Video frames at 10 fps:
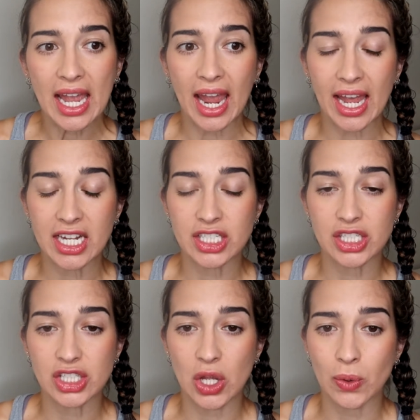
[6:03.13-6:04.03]
and
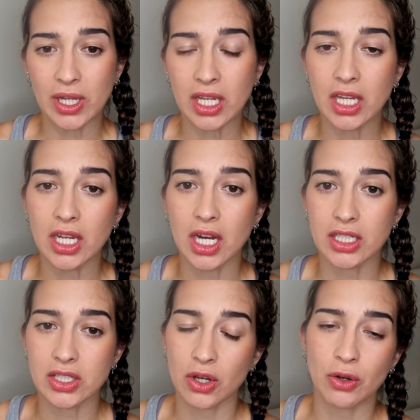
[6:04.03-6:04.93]
so He
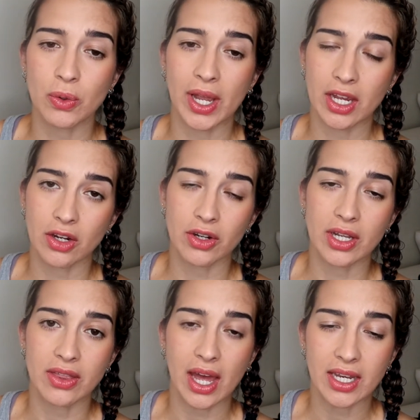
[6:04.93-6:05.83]
got so
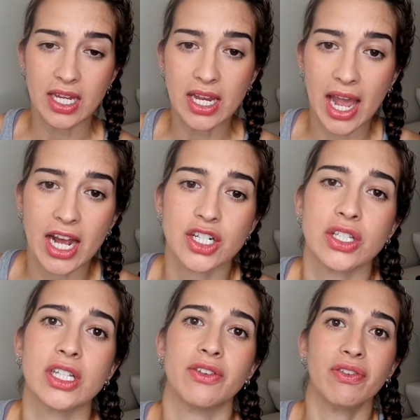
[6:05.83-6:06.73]
angry that He
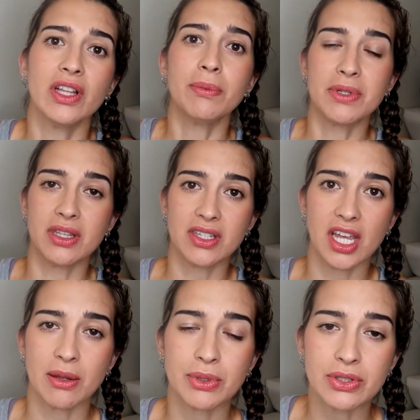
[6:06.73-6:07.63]
actually flipped the
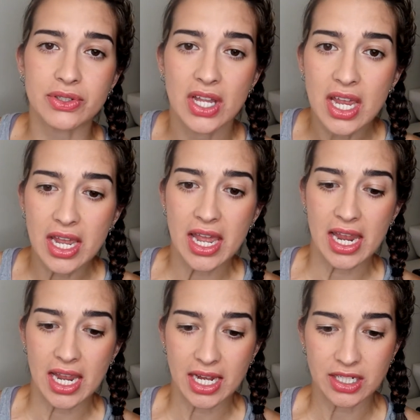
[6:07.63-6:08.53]
tables
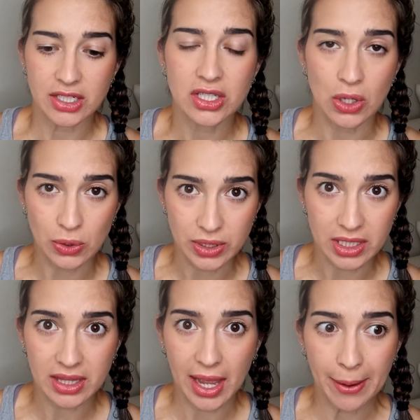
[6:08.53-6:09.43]
and
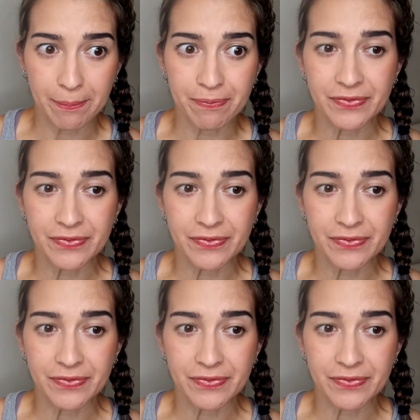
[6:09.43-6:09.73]
scolded them.